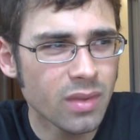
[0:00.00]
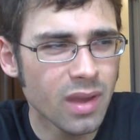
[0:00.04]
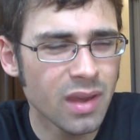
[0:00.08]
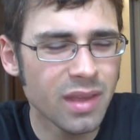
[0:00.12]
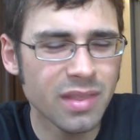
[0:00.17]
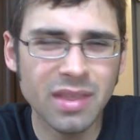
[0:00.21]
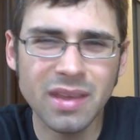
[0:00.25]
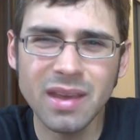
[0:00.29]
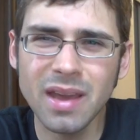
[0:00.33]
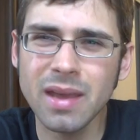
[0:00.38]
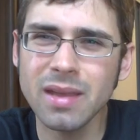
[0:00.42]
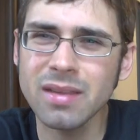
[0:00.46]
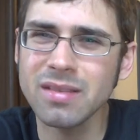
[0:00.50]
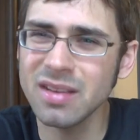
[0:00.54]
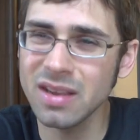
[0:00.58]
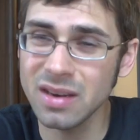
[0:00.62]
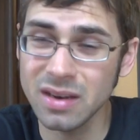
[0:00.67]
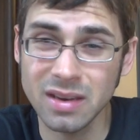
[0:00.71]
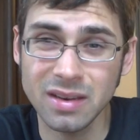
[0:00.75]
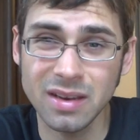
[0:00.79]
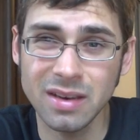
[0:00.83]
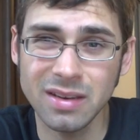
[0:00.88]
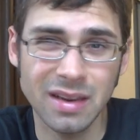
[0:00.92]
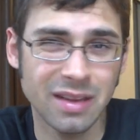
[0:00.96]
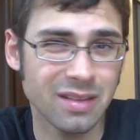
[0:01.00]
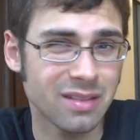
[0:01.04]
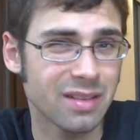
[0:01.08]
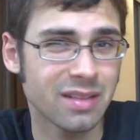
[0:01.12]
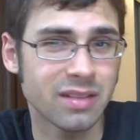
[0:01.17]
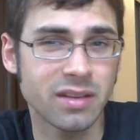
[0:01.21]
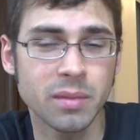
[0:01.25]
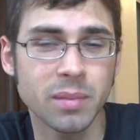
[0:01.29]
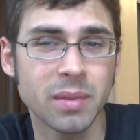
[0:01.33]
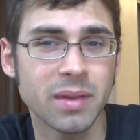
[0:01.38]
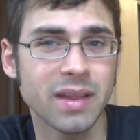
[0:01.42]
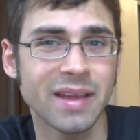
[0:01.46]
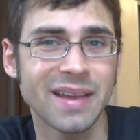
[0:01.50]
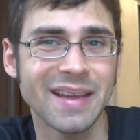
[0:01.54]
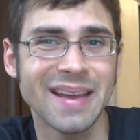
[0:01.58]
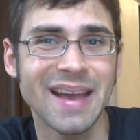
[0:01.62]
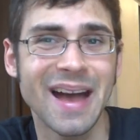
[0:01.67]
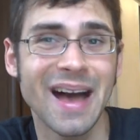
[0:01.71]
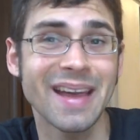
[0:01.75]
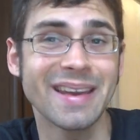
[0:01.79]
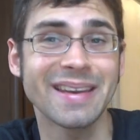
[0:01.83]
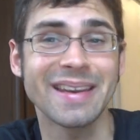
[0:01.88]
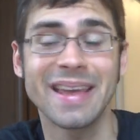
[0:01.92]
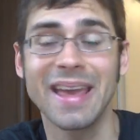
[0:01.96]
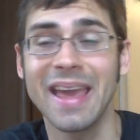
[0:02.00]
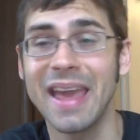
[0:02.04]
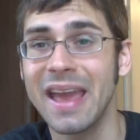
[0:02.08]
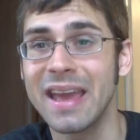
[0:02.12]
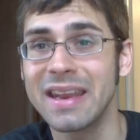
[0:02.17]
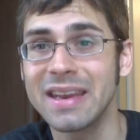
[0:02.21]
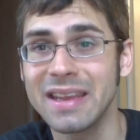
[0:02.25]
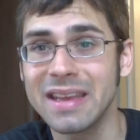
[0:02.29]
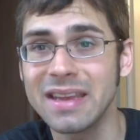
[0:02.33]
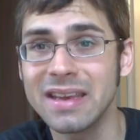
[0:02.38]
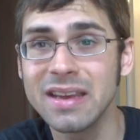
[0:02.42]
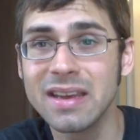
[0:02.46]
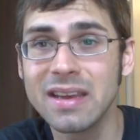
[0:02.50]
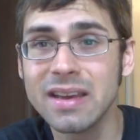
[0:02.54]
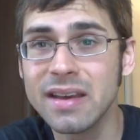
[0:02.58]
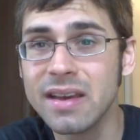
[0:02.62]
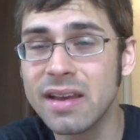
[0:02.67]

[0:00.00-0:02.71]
I think I said it tasted a little bit like cotton candy.